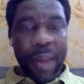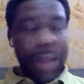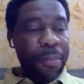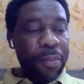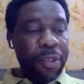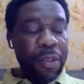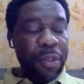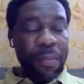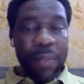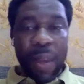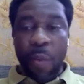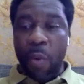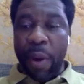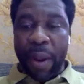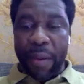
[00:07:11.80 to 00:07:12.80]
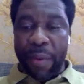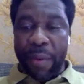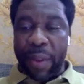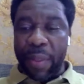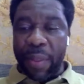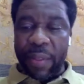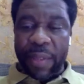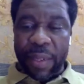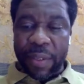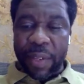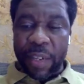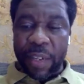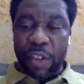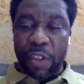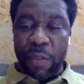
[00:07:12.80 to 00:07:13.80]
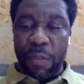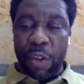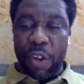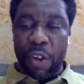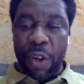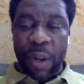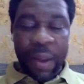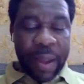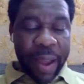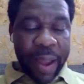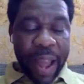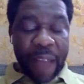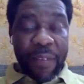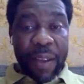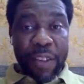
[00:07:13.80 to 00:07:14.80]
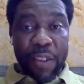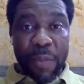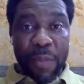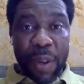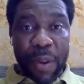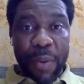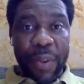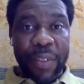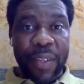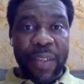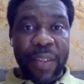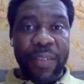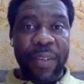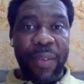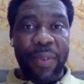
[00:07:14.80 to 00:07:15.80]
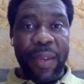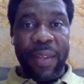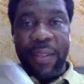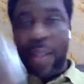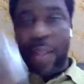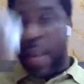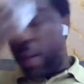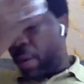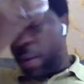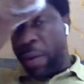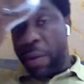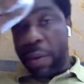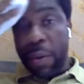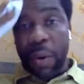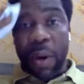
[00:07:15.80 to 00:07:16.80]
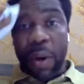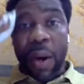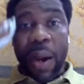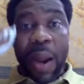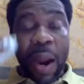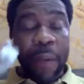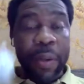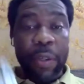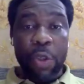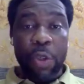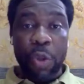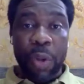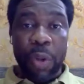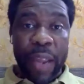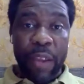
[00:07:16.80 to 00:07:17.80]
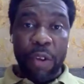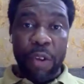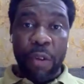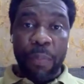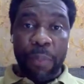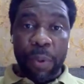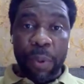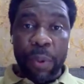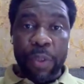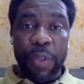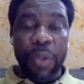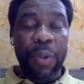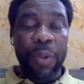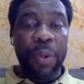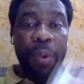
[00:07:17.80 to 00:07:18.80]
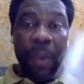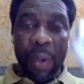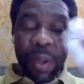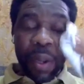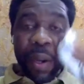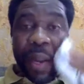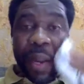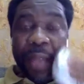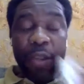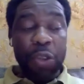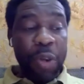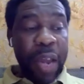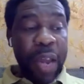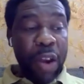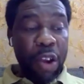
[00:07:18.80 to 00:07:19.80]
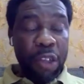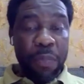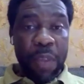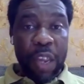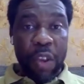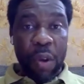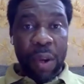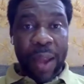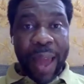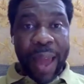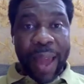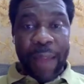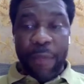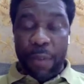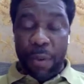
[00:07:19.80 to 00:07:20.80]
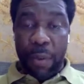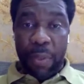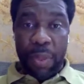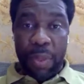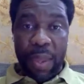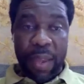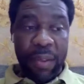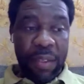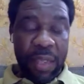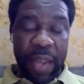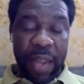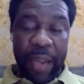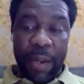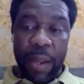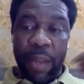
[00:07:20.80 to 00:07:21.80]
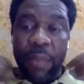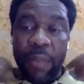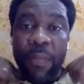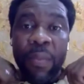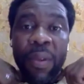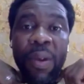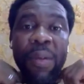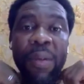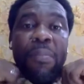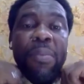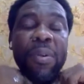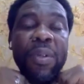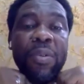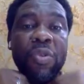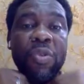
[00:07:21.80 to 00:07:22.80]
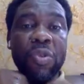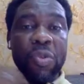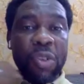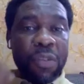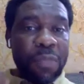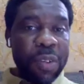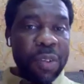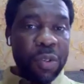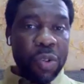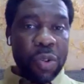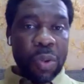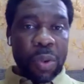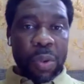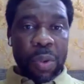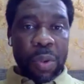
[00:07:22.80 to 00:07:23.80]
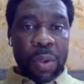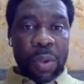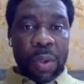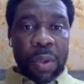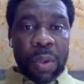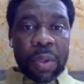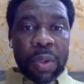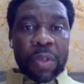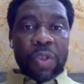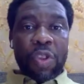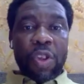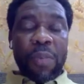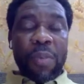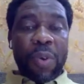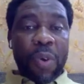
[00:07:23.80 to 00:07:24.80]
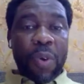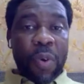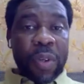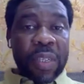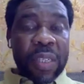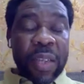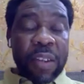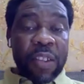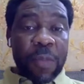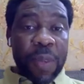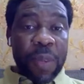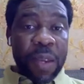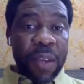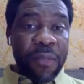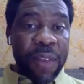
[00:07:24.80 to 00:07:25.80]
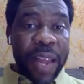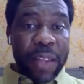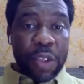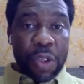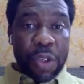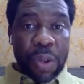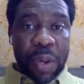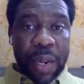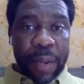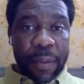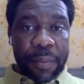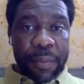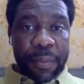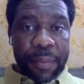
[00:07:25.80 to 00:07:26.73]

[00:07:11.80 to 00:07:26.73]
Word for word: And um, sometimes we can read this and say, you know, I've heard so many Christians say things like, don't carry Jonah in your boats or let Jonah not be in your life, you know, things like that. But the truth be told, some Christians behave like Jonah.